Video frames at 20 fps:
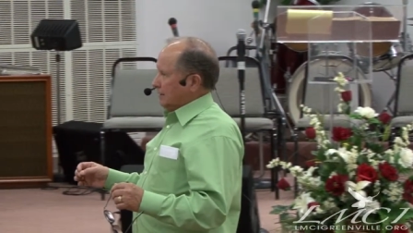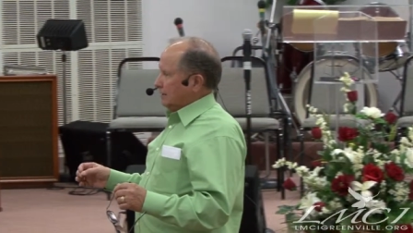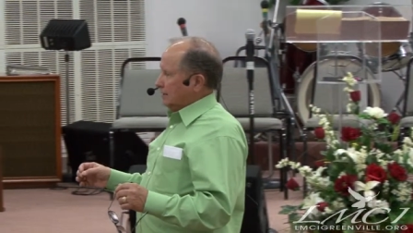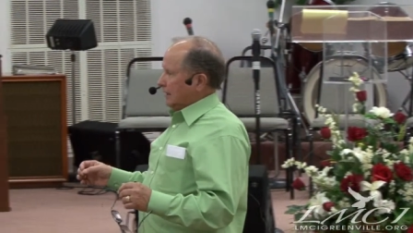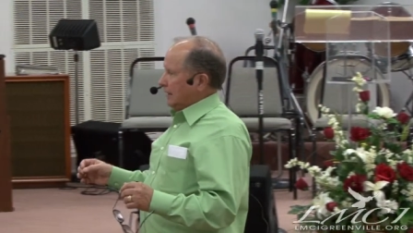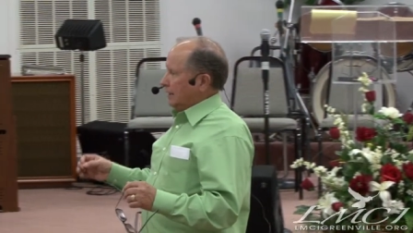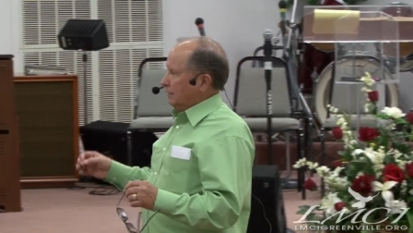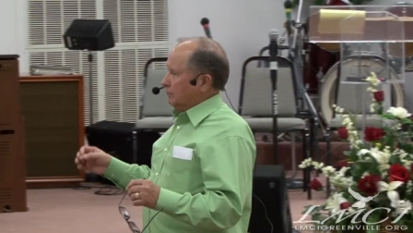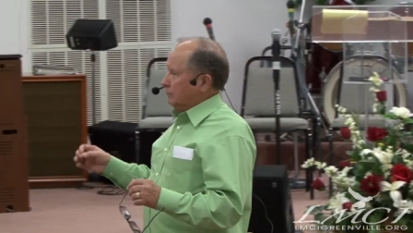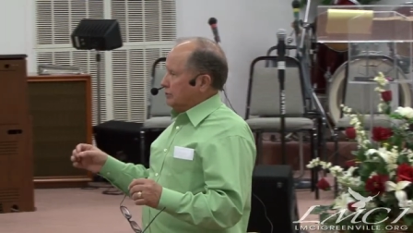
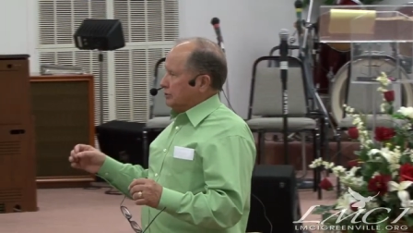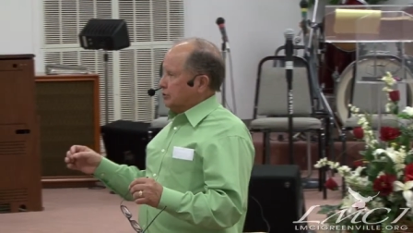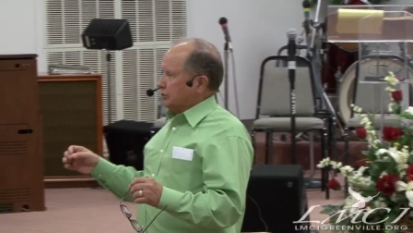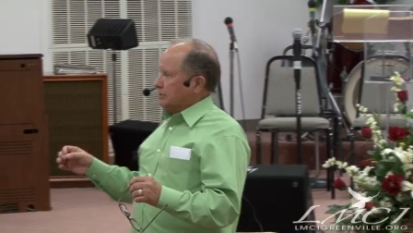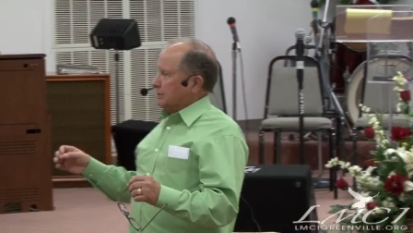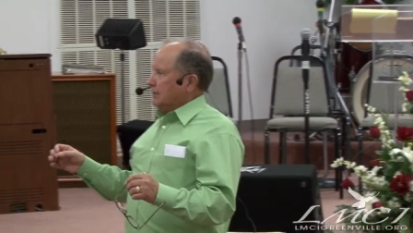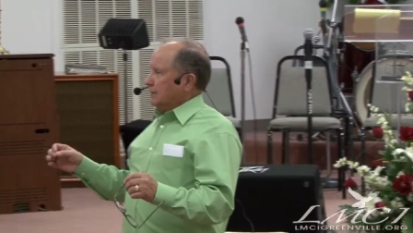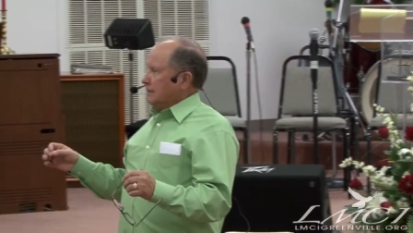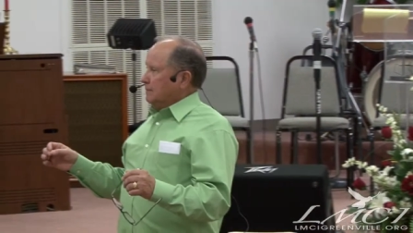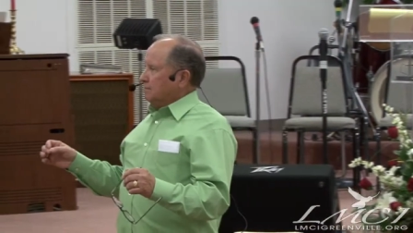That
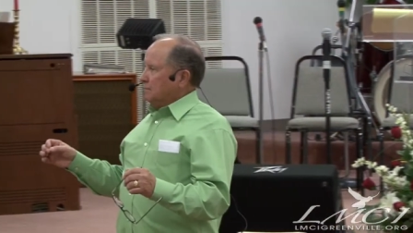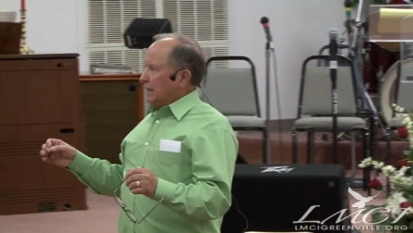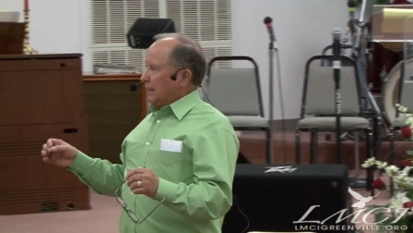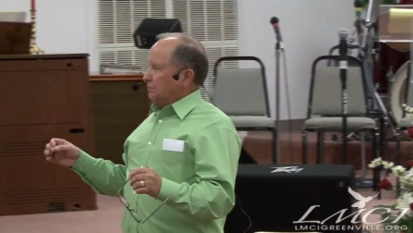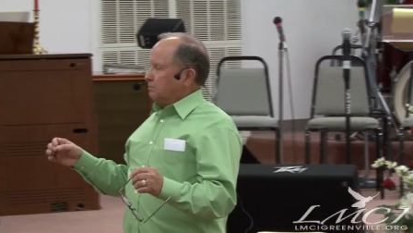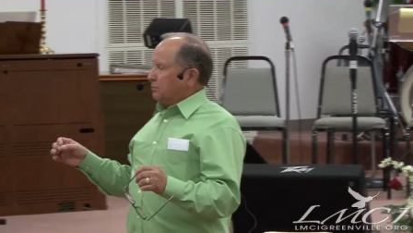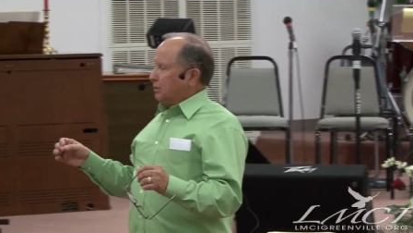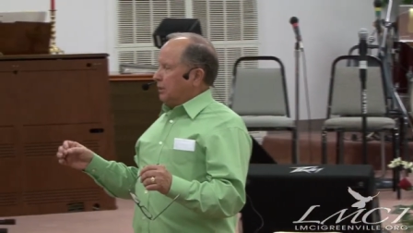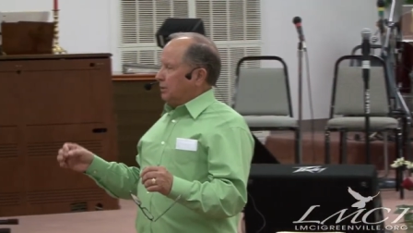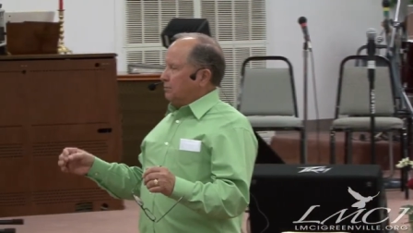was my
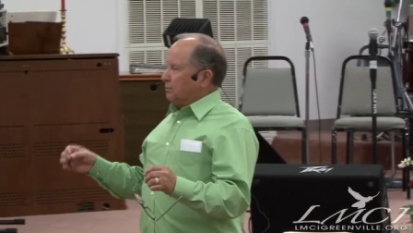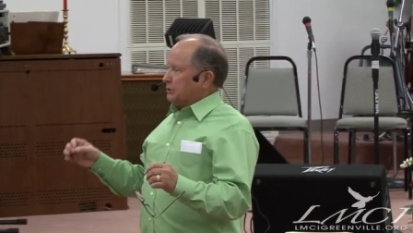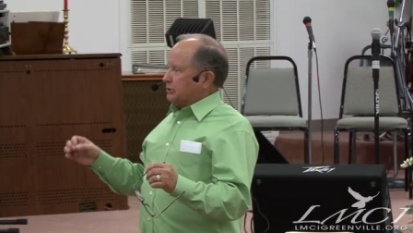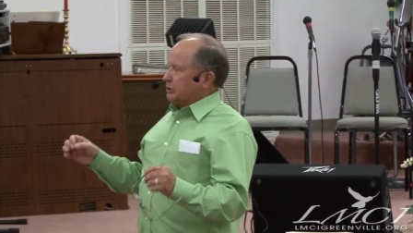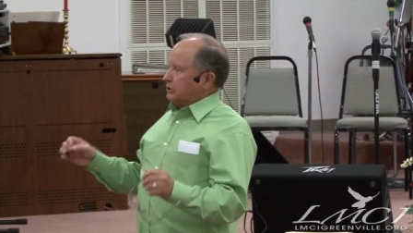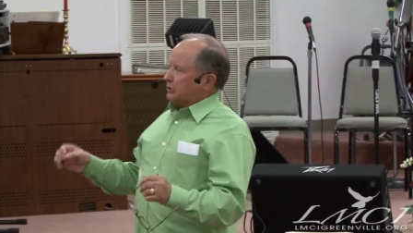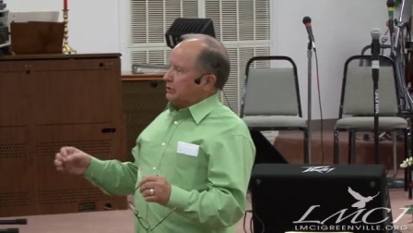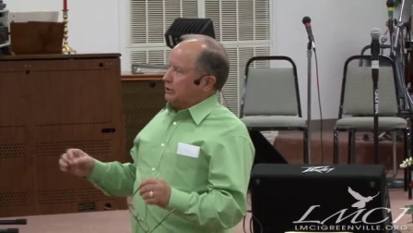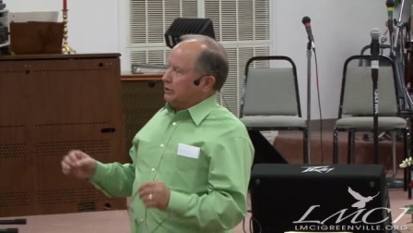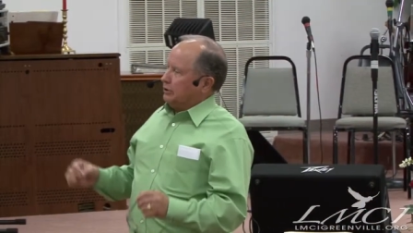purpose
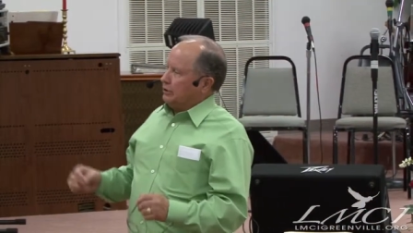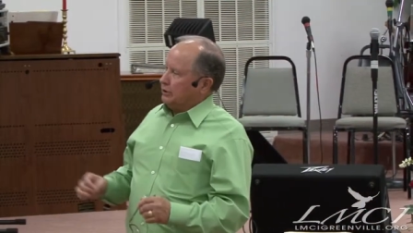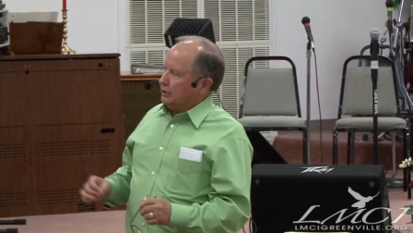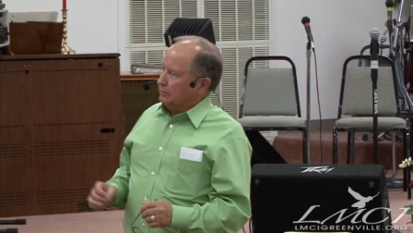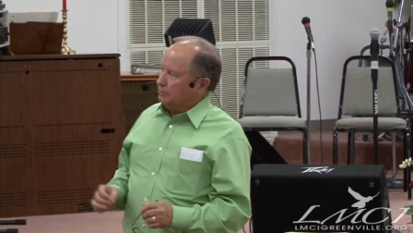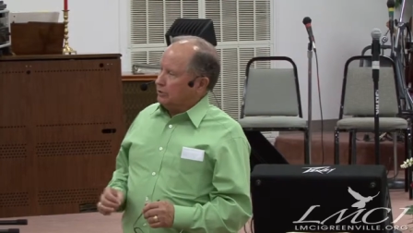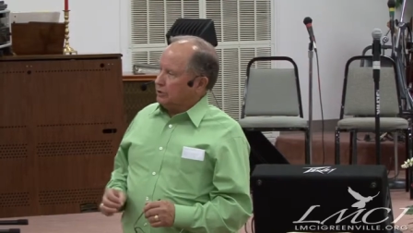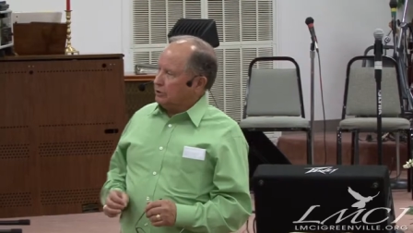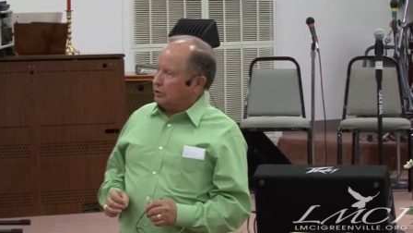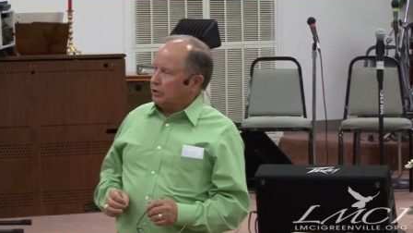to
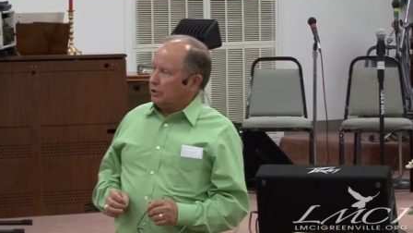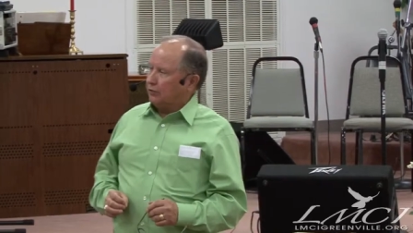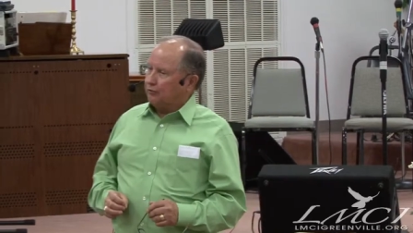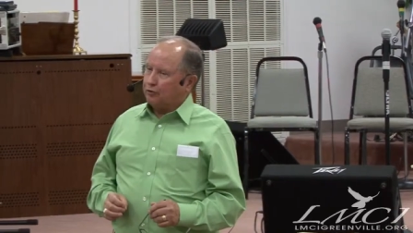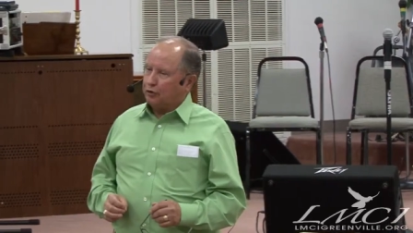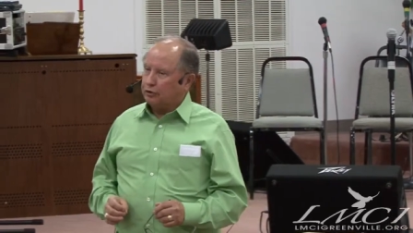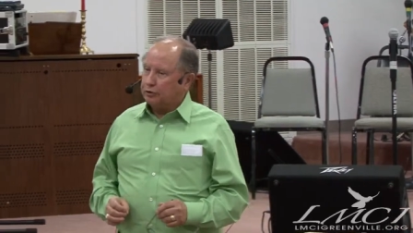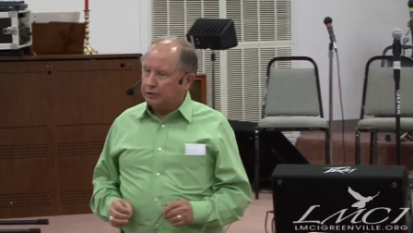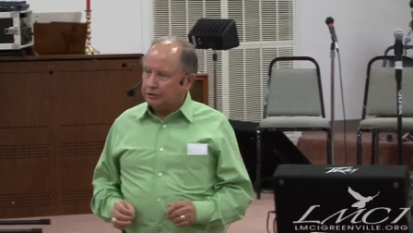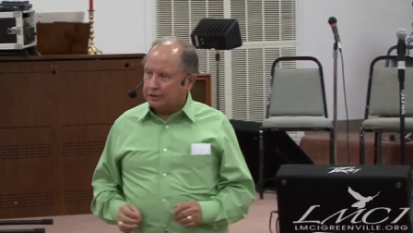come, to
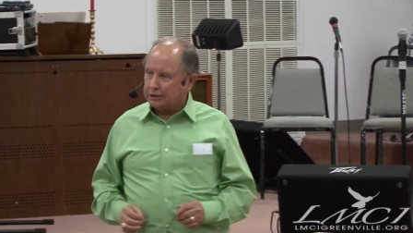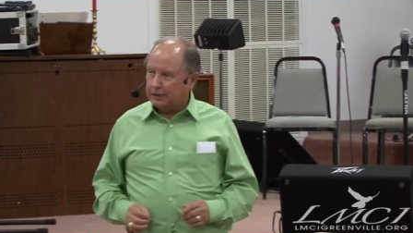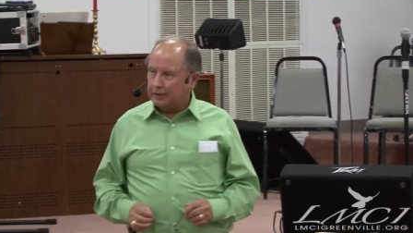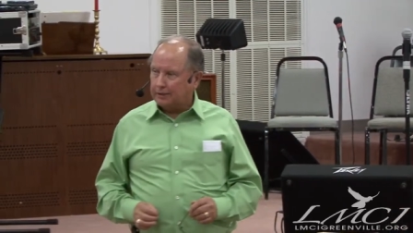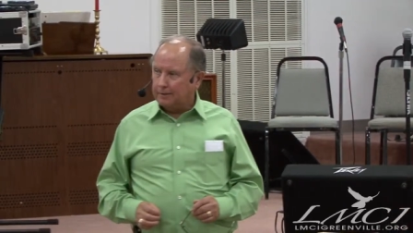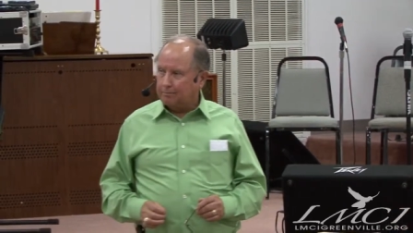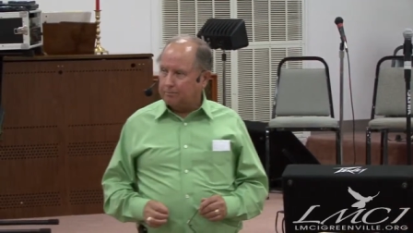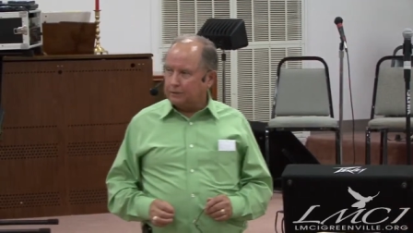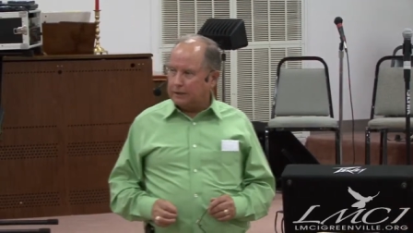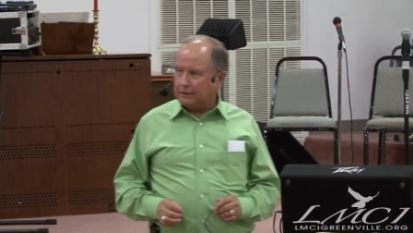suffer and to set
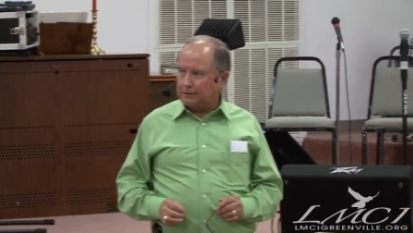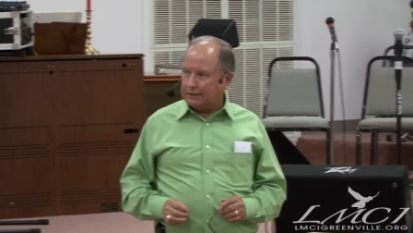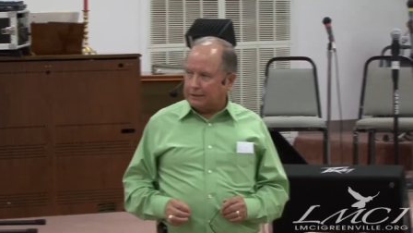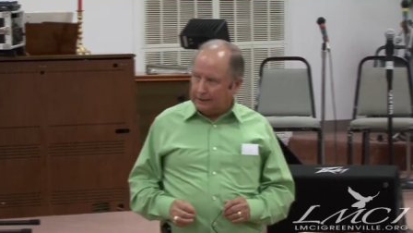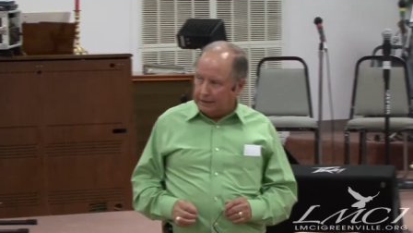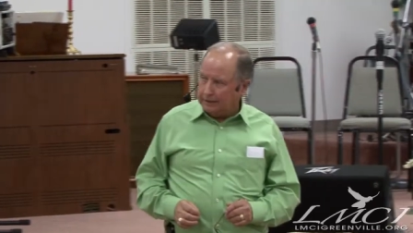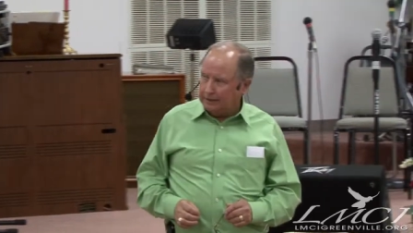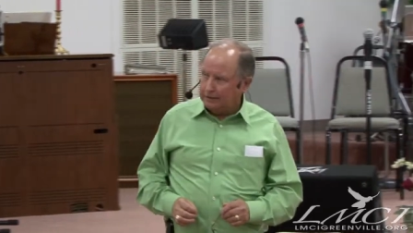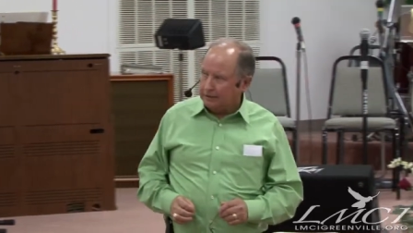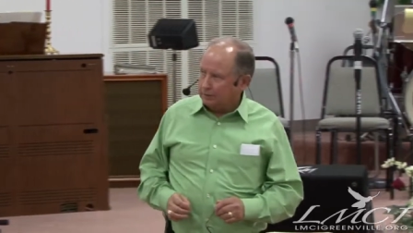up the
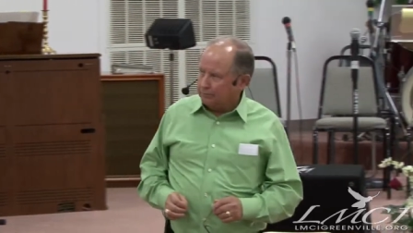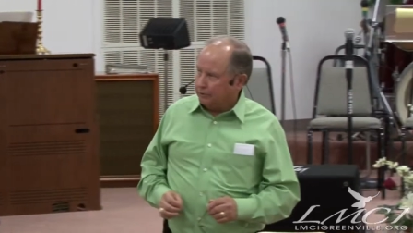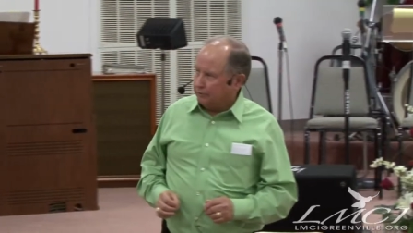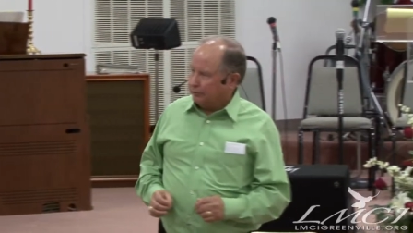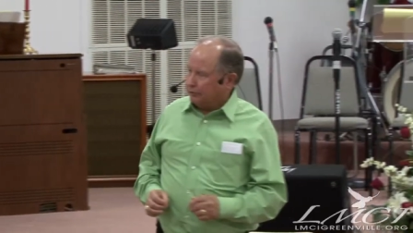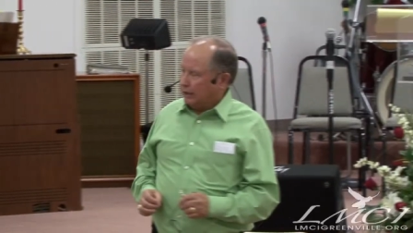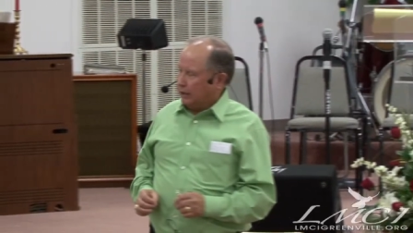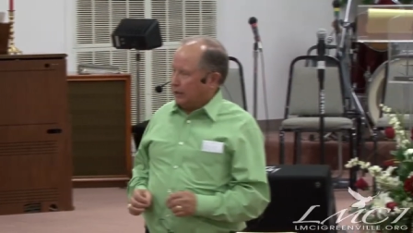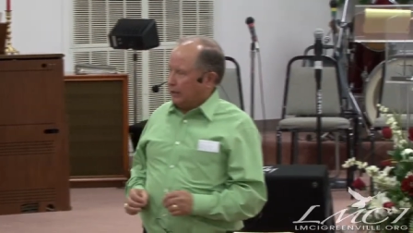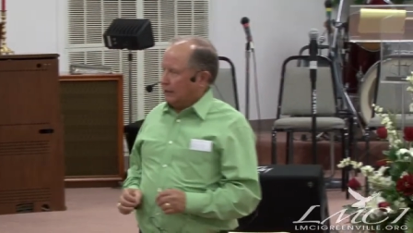kingdom
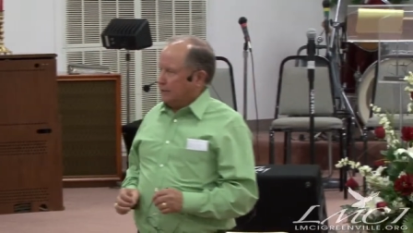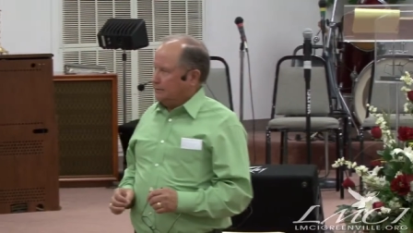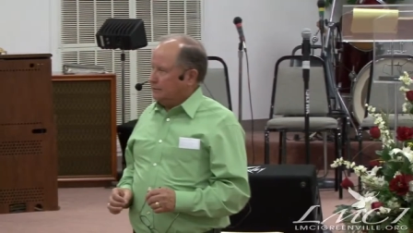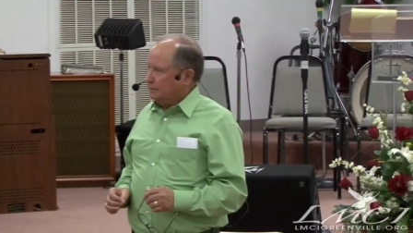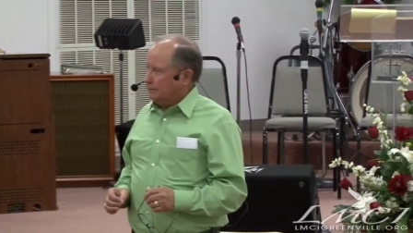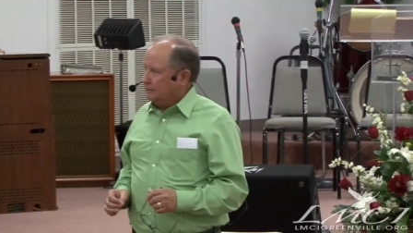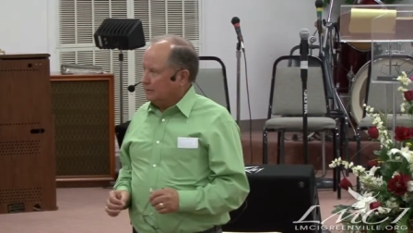of God.